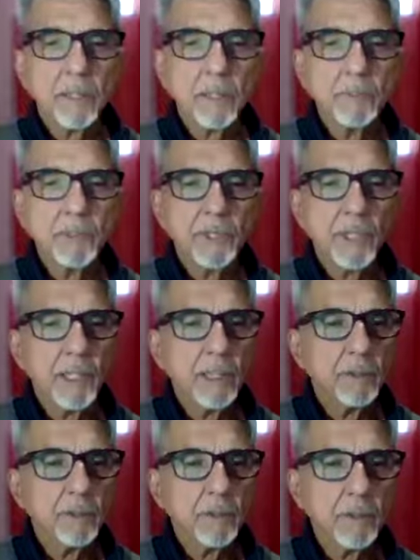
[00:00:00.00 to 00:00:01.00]

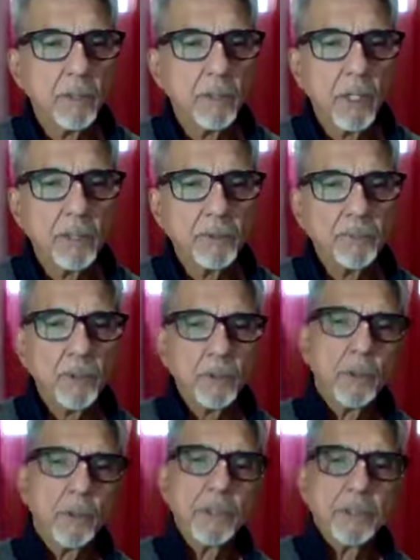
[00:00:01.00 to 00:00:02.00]
something, not for
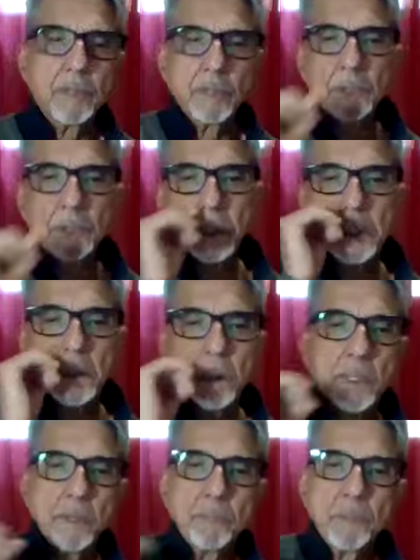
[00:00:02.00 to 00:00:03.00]
knowing something
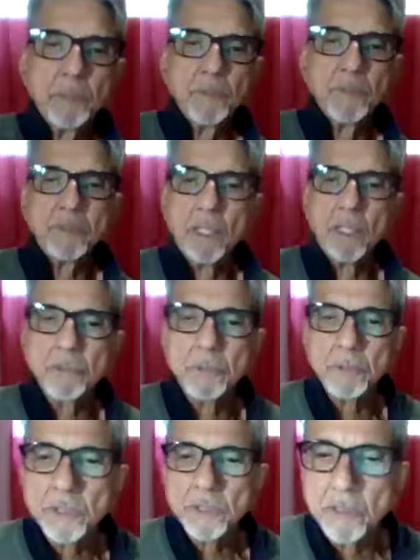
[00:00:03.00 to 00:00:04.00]
and improve ourselves,
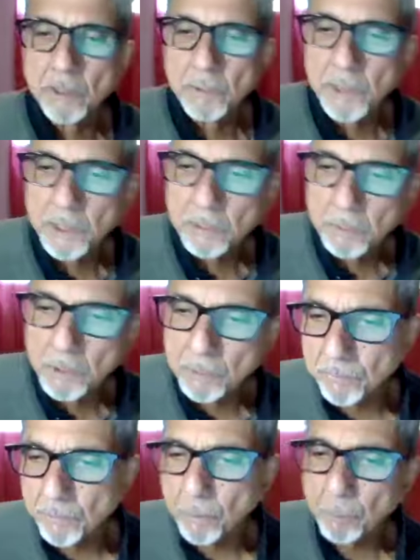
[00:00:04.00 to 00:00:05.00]
which degree will
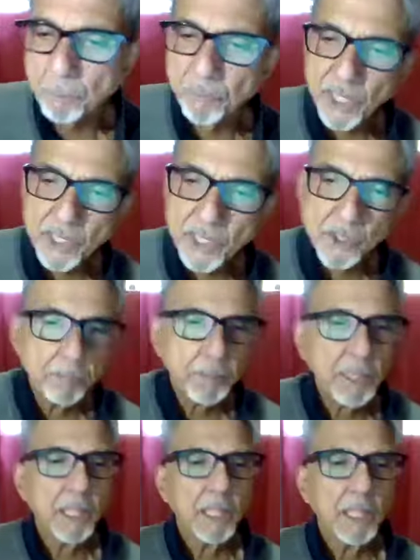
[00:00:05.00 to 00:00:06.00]
fetch
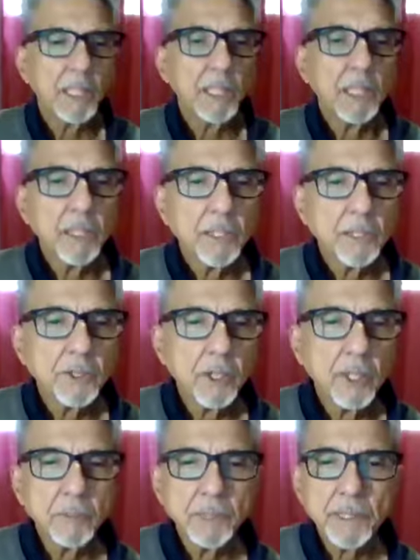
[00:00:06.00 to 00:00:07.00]
me
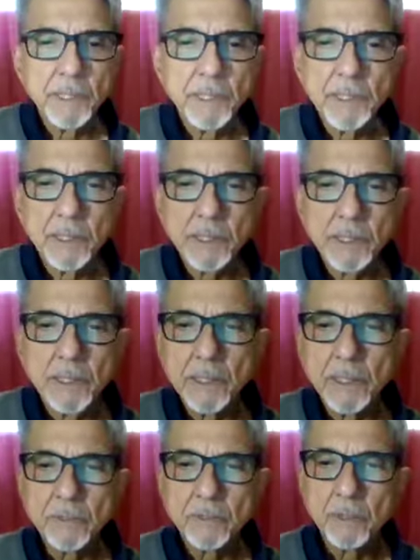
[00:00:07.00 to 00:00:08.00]
job. And da, da, da, da,
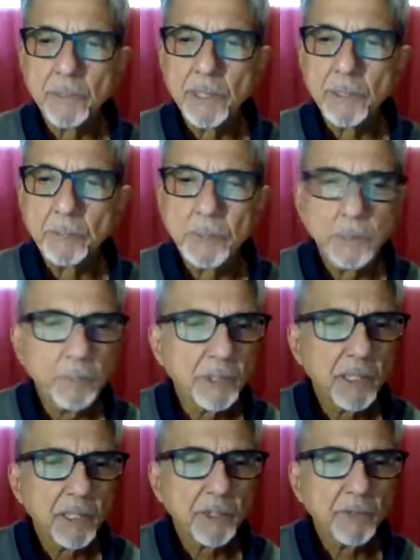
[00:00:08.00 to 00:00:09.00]
da. So many people are
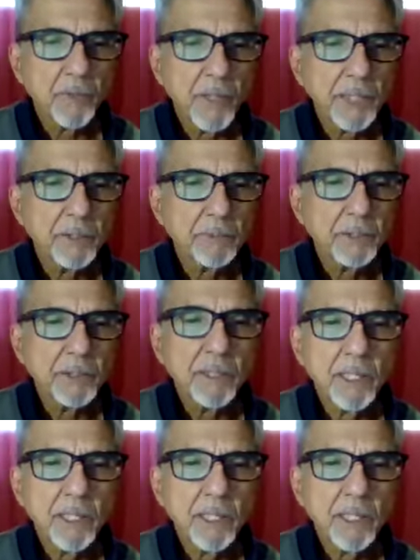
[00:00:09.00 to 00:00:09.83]
satisfied with